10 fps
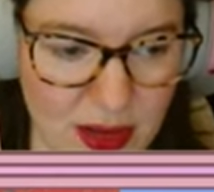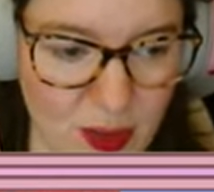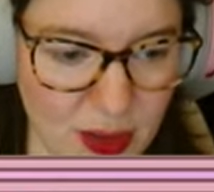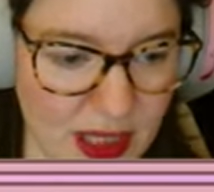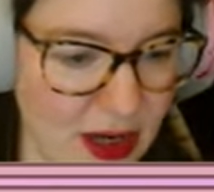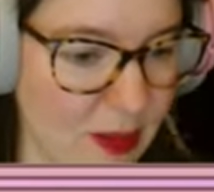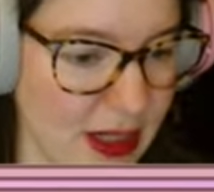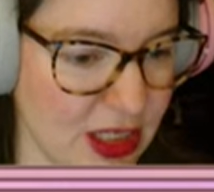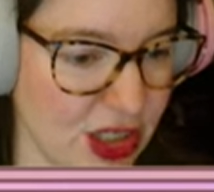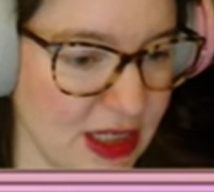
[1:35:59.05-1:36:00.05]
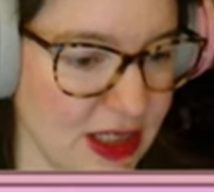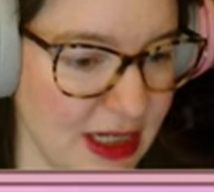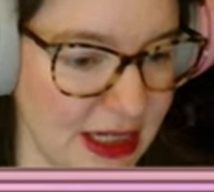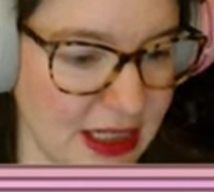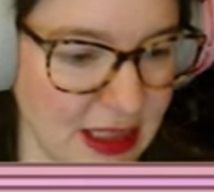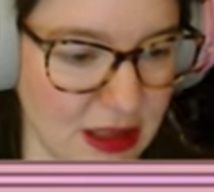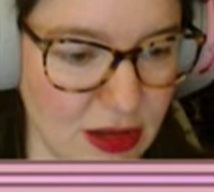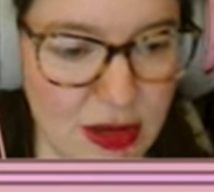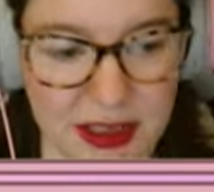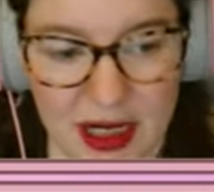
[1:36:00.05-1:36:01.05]
will get your messages deleted
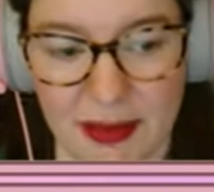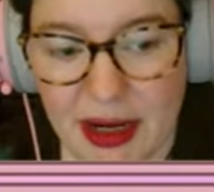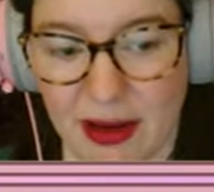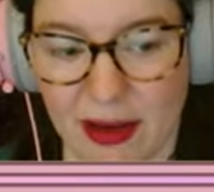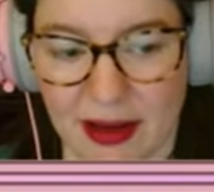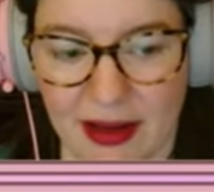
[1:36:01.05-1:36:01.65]
or timed out.